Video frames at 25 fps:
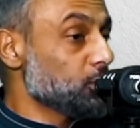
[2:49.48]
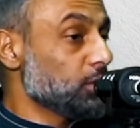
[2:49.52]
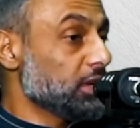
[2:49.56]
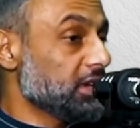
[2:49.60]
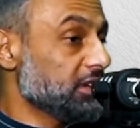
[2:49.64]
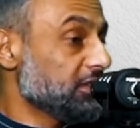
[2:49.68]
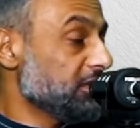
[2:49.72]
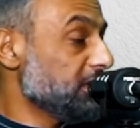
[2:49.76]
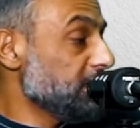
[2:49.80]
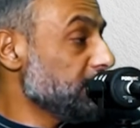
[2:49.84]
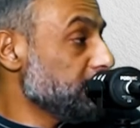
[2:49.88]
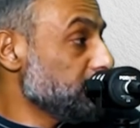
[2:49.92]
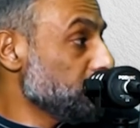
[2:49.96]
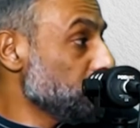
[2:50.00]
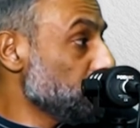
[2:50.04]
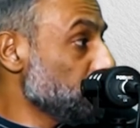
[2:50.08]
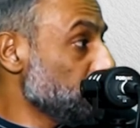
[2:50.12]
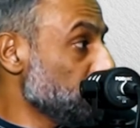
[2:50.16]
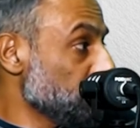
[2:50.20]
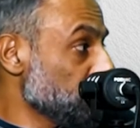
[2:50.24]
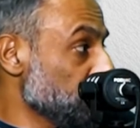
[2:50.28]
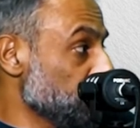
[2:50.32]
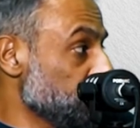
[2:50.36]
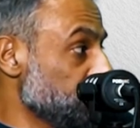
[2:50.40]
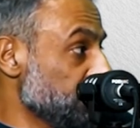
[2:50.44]
Wakefield no
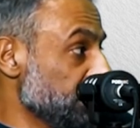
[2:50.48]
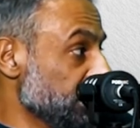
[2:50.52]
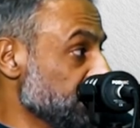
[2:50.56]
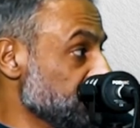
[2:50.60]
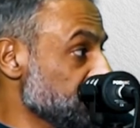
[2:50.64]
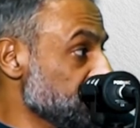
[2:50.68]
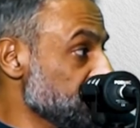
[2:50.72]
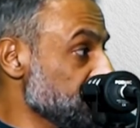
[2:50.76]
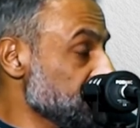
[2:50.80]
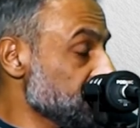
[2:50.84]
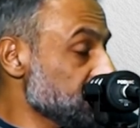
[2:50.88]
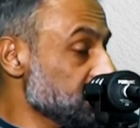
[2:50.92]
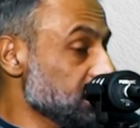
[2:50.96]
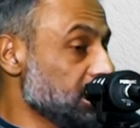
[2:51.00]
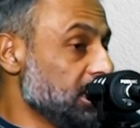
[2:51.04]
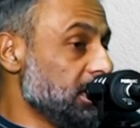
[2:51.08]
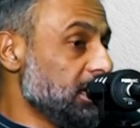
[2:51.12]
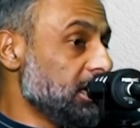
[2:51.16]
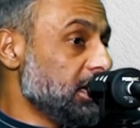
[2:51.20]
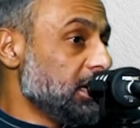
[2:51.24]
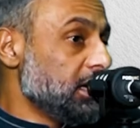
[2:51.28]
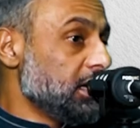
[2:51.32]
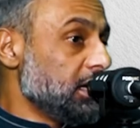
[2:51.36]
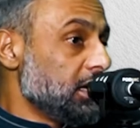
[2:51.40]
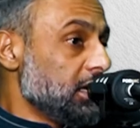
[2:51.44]
longer practices.
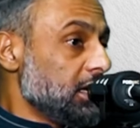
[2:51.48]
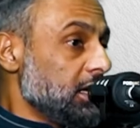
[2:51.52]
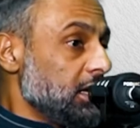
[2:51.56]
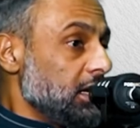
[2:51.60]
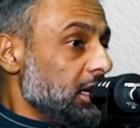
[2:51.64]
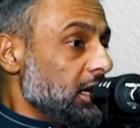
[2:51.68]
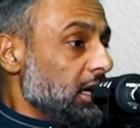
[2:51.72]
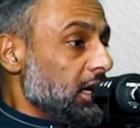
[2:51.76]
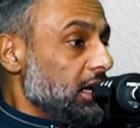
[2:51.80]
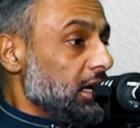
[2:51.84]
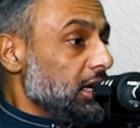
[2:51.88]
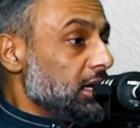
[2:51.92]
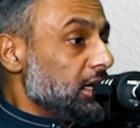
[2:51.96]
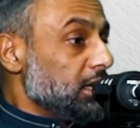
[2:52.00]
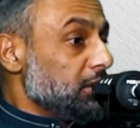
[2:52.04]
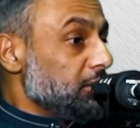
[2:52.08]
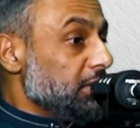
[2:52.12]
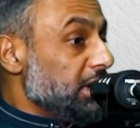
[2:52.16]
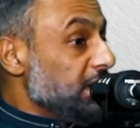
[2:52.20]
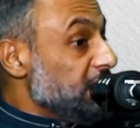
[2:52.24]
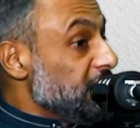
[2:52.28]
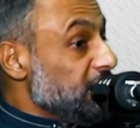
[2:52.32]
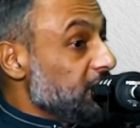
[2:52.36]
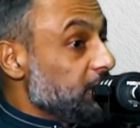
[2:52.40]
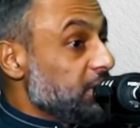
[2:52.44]

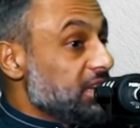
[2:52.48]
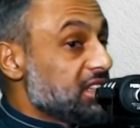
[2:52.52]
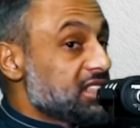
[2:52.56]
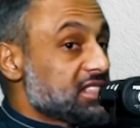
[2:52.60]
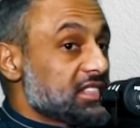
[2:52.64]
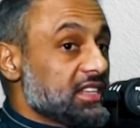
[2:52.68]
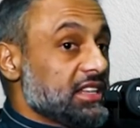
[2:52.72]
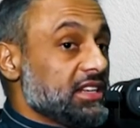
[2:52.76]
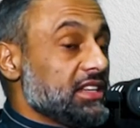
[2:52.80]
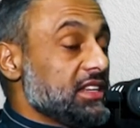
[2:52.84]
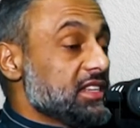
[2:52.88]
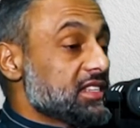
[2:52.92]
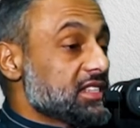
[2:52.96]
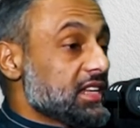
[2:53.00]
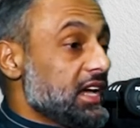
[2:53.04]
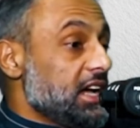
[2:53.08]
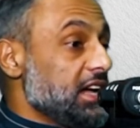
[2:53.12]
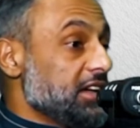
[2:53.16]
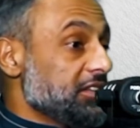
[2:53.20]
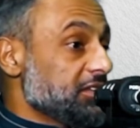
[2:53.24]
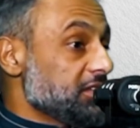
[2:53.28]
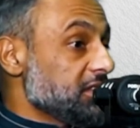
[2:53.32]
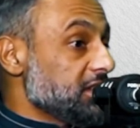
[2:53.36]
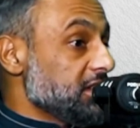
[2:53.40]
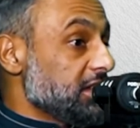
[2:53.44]
And there have been studies
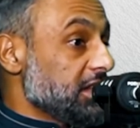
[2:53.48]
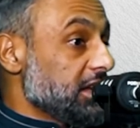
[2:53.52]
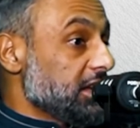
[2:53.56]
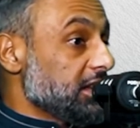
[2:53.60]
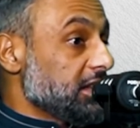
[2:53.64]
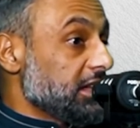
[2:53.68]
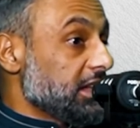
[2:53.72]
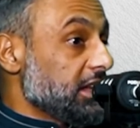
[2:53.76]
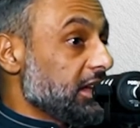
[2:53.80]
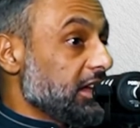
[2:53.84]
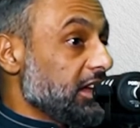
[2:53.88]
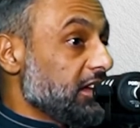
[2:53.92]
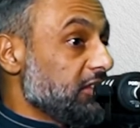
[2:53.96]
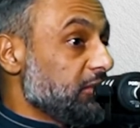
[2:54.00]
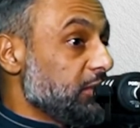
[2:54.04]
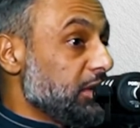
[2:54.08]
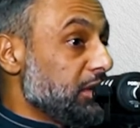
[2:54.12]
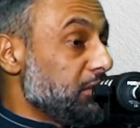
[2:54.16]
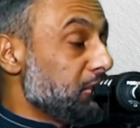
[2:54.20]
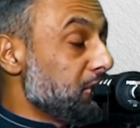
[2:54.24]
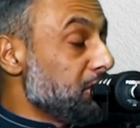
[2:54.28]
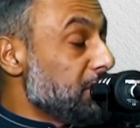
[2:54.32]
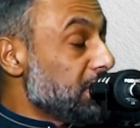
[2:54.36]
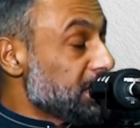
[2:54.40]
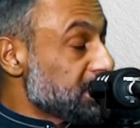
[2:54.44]
after that have
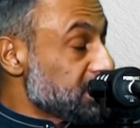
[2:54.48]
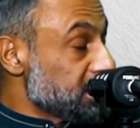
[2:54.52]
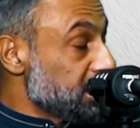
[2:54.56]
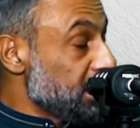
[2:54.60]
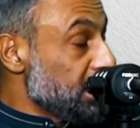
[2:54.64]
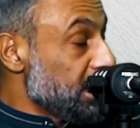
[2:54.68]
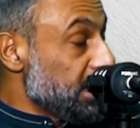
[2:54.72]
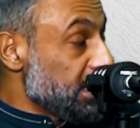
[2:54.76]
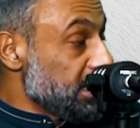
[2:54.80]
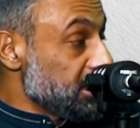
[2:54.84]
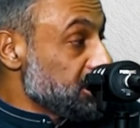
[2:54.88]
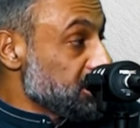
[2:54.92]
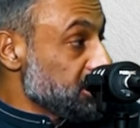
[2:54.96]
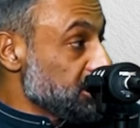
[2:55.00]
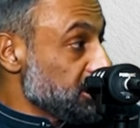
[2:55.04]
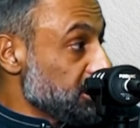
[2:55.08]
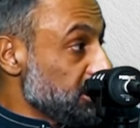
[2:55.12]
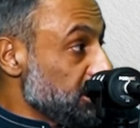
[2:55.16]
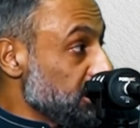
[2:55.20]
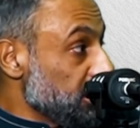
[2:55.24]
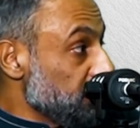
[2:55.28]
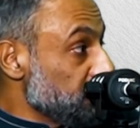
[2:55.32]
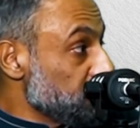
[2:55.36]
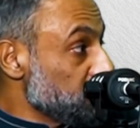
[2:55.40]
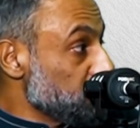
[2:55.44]
been much larger, that
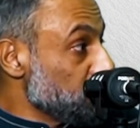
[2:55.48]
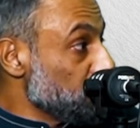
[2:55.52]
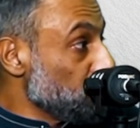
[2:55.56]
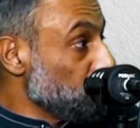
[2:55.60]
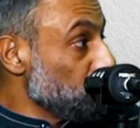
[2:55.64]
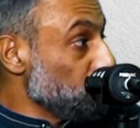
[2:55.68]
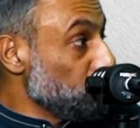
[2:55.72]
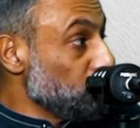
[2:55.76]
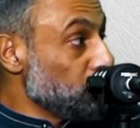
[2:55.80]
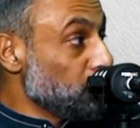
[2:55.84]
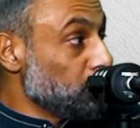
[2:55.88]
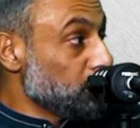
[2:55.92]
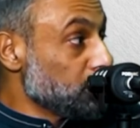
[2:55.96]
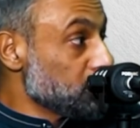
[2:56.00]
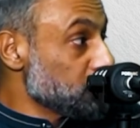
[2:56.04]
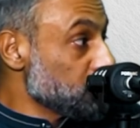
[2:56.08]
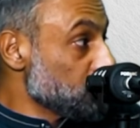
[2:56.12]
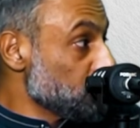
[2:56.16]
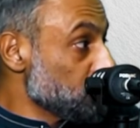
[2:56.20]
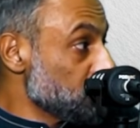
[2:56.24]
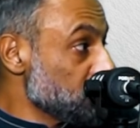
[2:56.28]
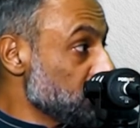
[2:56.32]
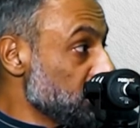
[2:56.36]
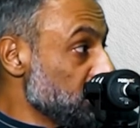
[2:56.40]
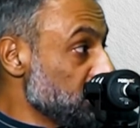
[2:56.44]
have shown no
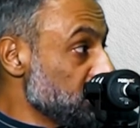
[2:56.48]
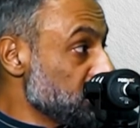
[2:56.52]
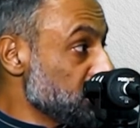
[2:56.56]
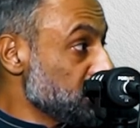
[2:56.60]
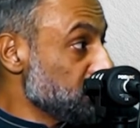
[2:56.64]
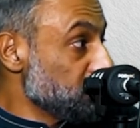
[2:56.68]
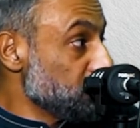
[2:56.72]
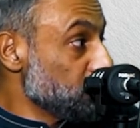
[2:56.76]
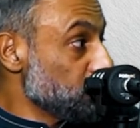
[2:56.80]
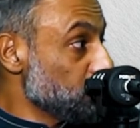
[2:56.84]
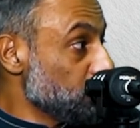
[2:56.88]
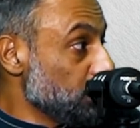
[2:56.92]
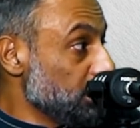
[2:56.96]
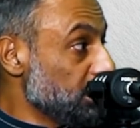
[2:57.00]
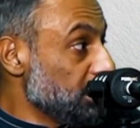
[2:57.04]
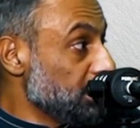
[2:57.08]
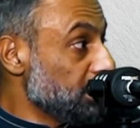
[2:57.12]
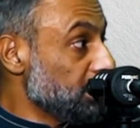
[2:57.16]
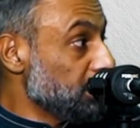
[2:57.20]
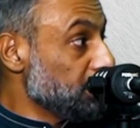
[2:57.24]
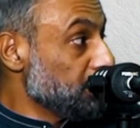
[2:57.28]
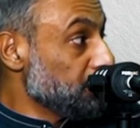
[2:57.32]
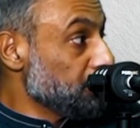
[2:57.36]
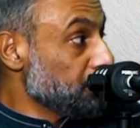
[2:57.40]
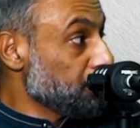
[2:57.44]
association
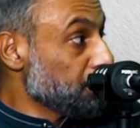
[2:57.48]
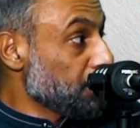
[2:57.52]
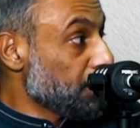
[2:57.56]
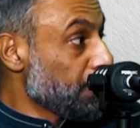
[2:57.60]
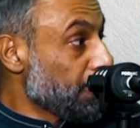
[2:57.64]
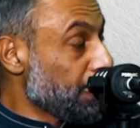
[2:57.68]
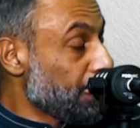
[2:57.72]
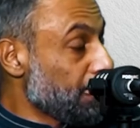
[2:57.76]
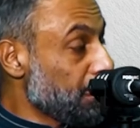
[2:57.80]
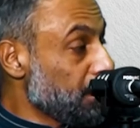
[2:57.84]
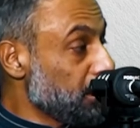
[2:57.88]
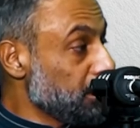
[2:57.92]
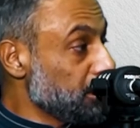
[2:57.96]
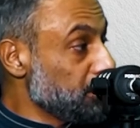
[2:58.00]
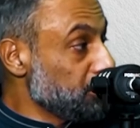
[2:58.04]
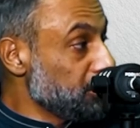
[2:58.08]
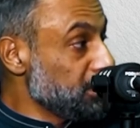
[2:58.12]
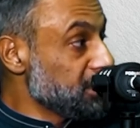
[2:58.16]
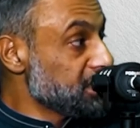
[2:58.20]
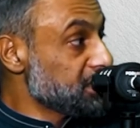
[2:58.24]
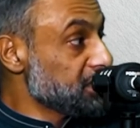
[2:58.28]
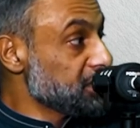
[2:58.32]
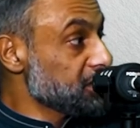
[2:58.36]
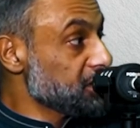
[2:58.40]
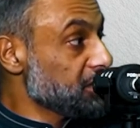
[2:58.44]
between the
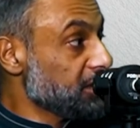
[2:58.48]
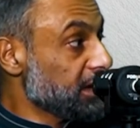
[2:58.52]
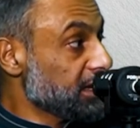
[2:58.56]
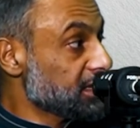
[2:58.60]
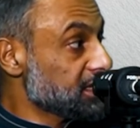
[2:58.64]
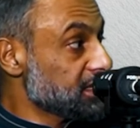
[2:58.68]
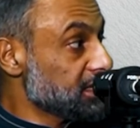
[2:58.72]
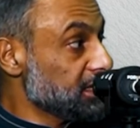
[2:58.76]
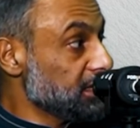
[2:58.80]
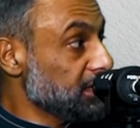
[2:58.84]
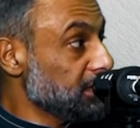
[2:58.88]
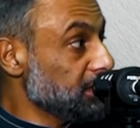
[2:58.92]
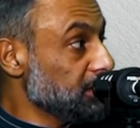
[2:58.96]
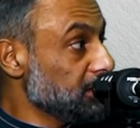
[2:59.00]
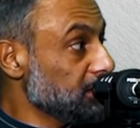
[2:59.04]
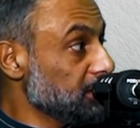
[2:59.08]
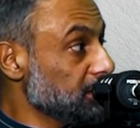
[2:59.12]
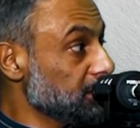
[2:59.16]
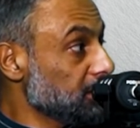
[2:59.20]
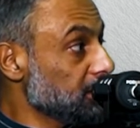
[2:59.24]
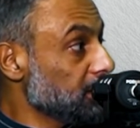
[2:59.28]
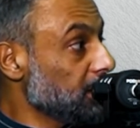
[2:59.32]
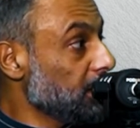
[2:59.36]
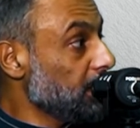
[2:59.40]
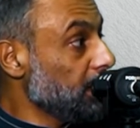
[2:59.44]
measles vaccine
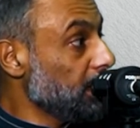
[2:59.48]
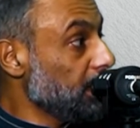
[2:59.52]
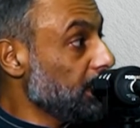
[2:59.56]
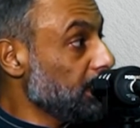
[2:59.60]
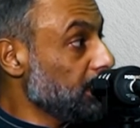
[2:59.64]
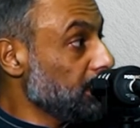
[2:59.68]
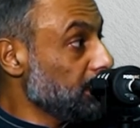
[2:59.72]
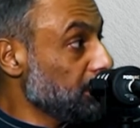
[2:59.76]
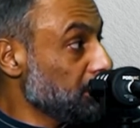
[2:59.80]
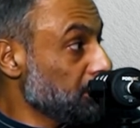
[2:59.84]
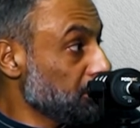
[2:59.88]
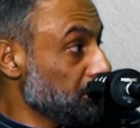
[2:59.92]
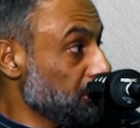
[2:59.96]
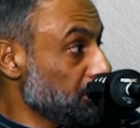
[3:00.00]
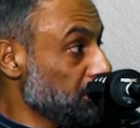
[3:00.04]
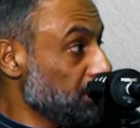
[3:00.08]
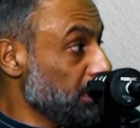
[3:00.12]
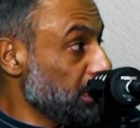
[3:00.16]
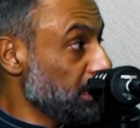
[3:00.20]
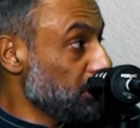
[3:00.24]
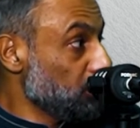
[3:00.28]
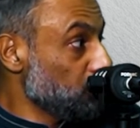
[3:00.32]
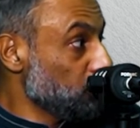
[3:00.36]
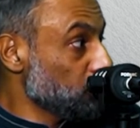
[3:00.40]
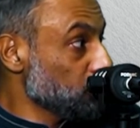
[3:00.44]

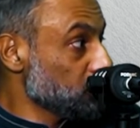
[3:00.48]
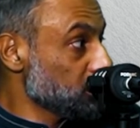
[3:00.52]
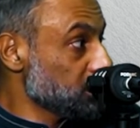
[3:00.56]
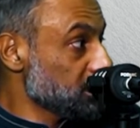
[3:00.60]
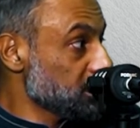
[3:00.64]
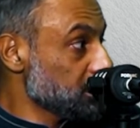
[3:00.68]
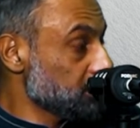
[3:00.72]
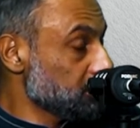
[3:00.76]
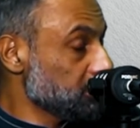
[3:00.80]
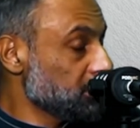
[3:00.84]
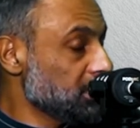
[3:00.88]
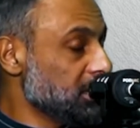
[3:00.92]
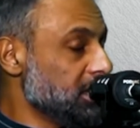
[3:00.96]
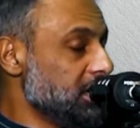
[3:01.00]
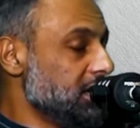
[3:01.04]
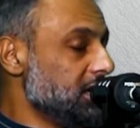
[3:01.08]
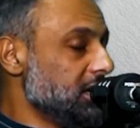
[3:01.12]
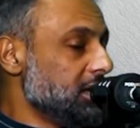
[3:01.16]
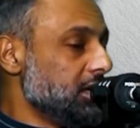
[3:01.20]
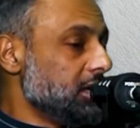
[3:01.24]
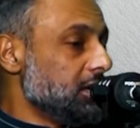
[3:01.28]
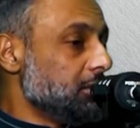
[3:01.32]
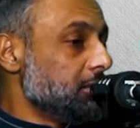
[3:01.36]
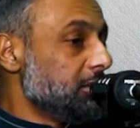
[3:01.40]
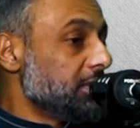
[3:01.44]
and autism.
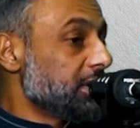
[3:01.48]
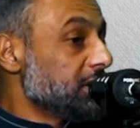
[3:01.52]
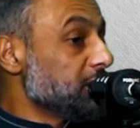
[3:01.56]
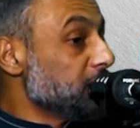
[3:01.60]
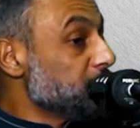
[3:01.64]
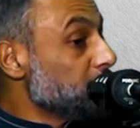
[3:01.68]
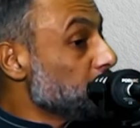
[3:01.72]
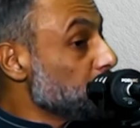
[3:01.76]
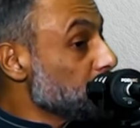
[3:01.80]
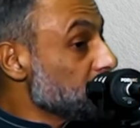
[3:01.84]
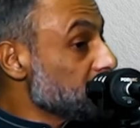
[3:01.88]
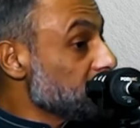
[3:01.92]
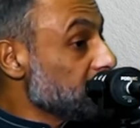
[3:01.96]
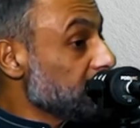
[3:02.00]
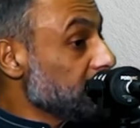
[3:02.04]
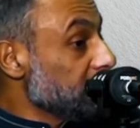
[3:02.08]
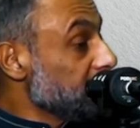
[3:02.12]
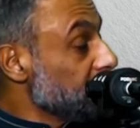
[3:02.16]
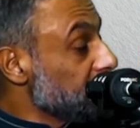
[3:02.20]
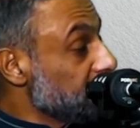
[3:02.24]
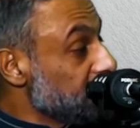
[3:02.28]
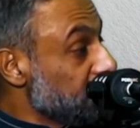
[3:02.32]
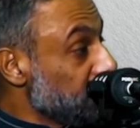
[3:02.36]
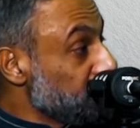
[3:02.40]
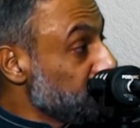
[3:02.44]
But unfortunately, the
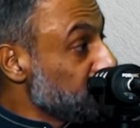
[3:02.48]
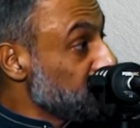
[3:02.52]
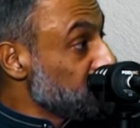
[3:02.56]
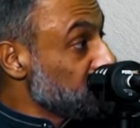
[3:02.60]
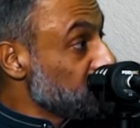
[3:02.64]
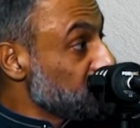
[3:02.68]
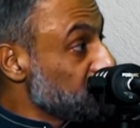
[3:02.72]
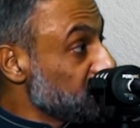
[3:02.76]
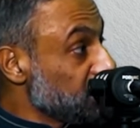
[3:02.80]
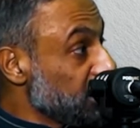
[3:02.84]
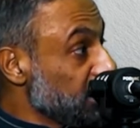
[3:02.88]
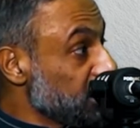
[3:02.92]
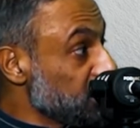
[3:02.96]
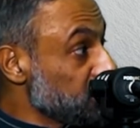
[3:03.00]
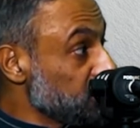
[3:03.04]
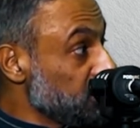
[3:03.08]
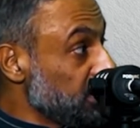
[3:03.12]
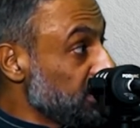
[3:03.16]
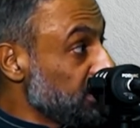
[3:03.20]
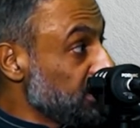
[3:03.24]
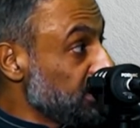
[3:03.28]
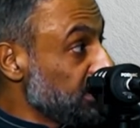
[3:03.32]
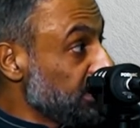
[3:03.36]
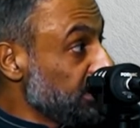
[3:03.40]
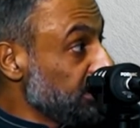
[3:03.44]
damage has
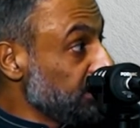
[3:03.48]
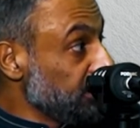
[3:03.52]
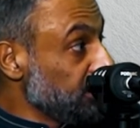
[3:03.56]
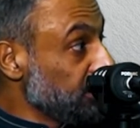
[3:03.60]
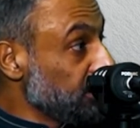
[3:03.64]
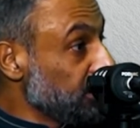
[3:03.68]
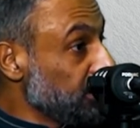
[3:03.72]
been done.